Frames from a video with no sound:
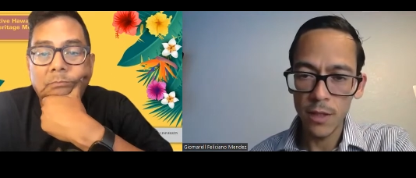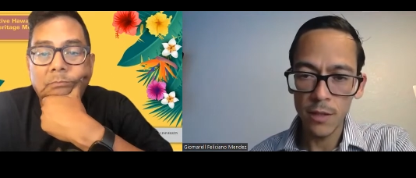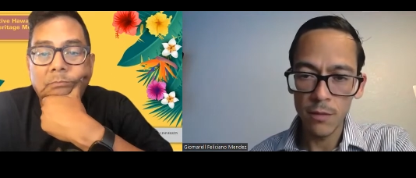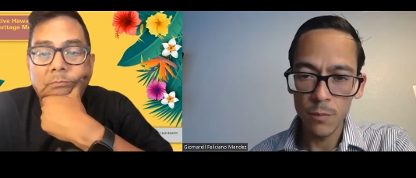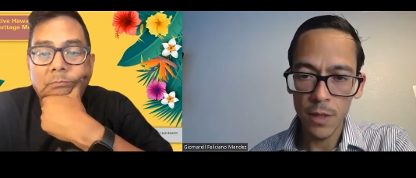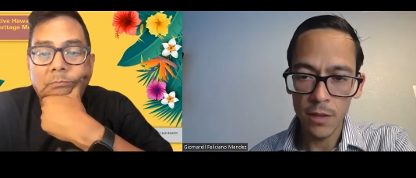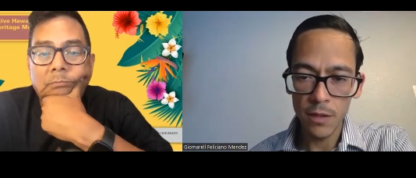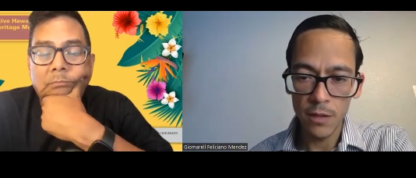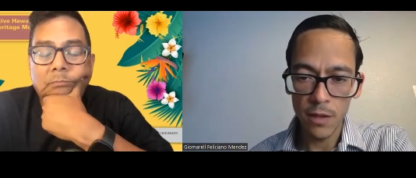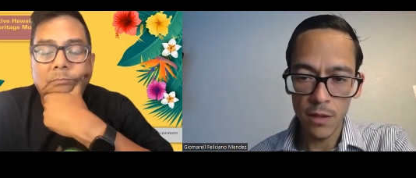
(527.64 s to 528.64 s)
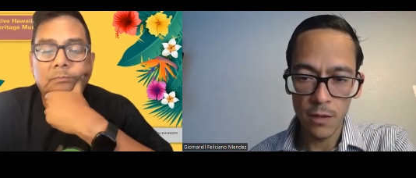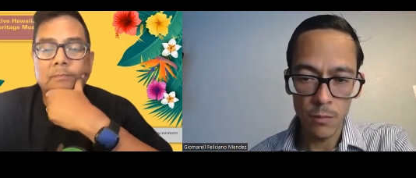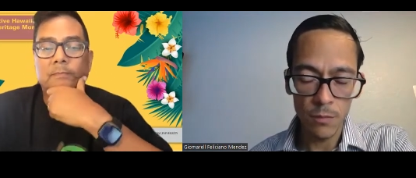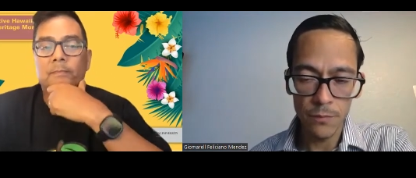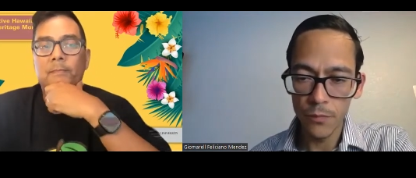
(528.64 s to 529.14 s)
Speaker 1: that by
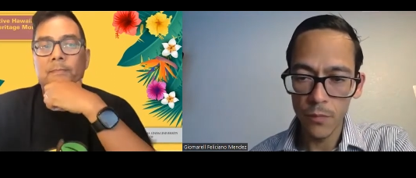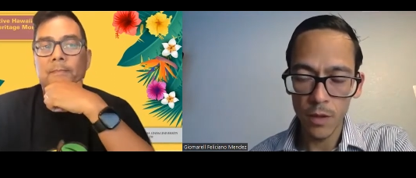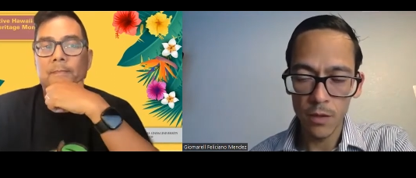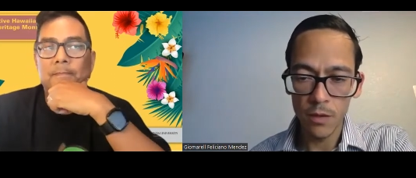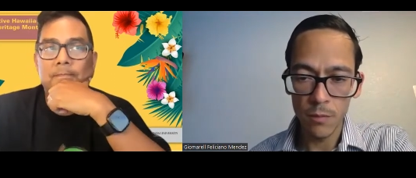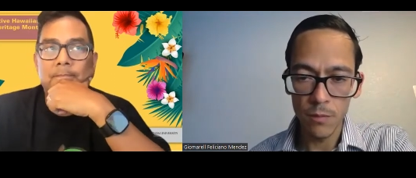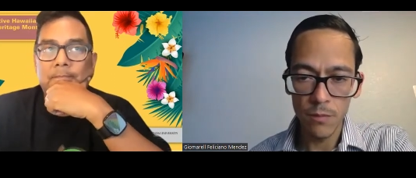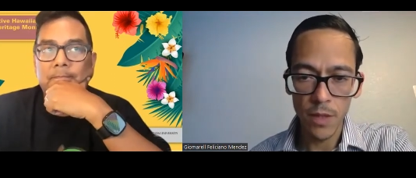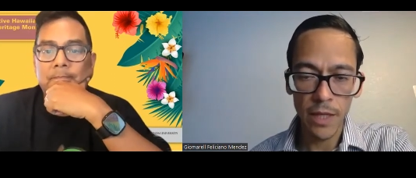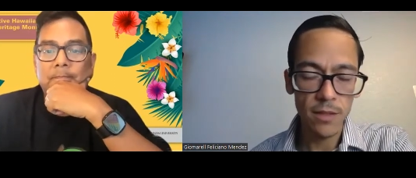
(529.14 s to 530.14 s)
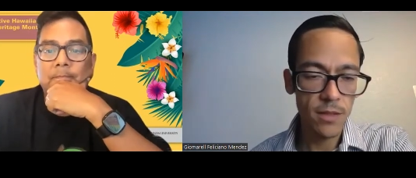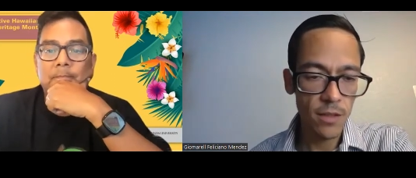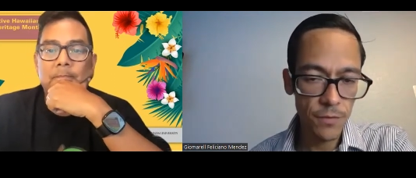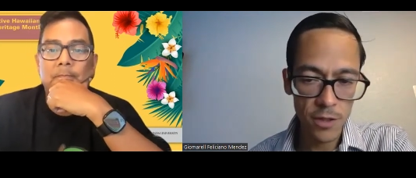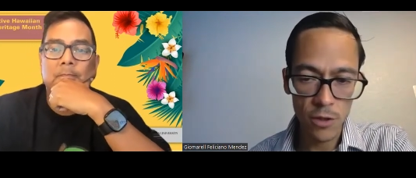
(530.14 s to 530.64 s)
um, um,
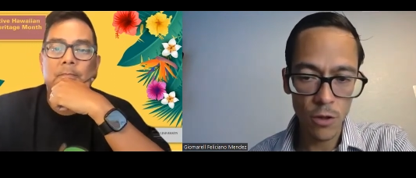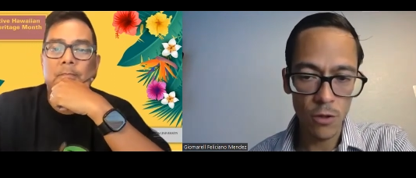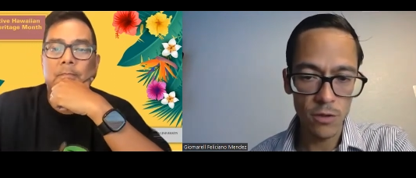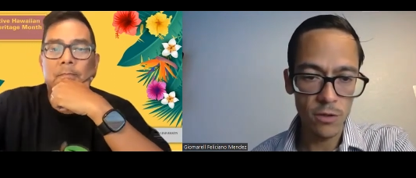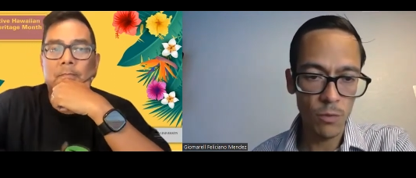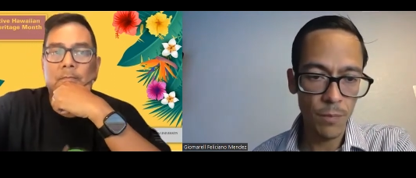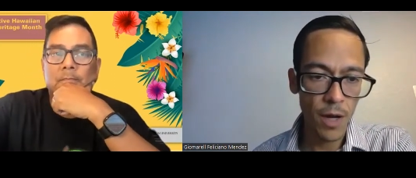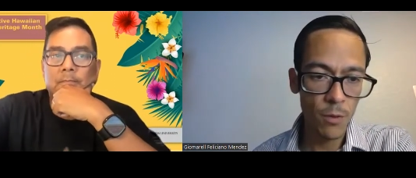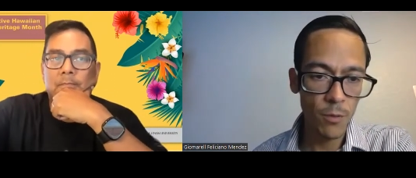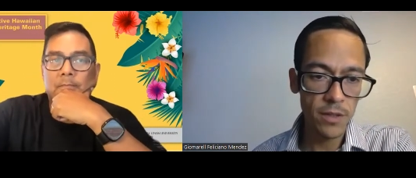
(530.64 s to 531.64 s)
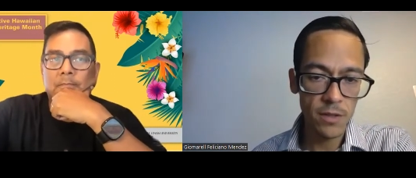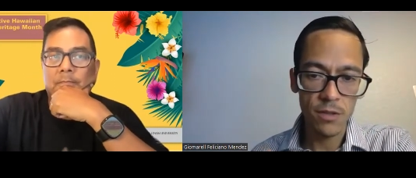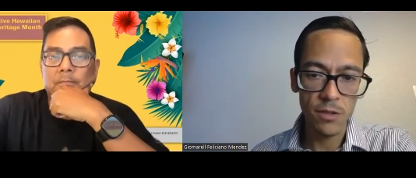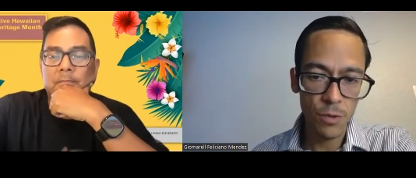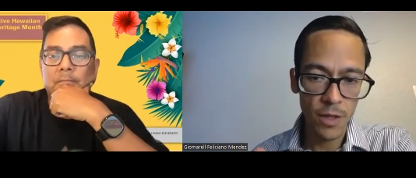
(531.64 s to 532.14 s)
exercise physiology, so power is
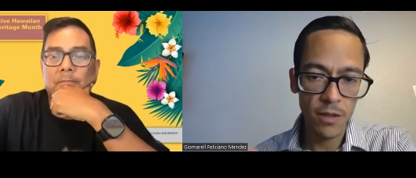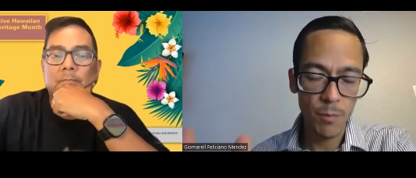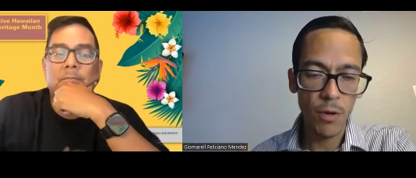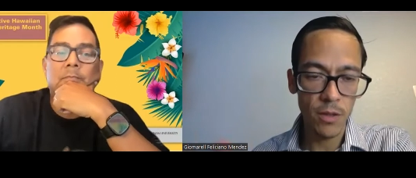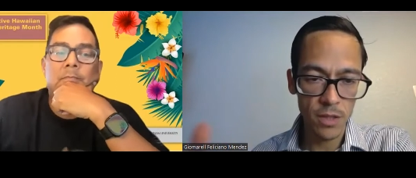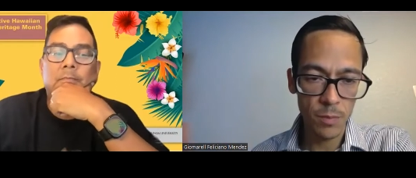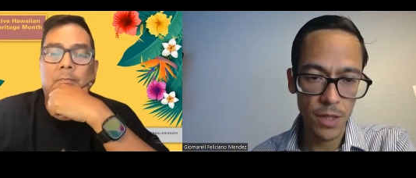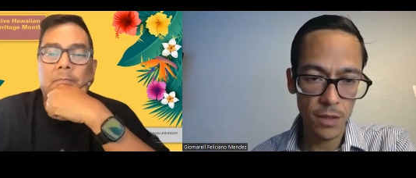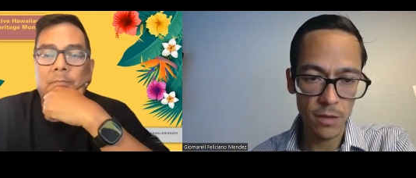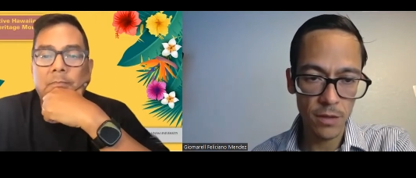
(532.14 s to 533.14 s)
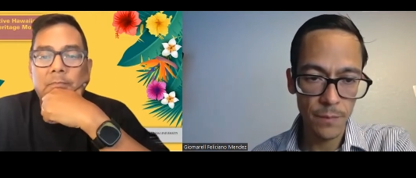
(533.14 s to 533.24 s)
strength plus speed.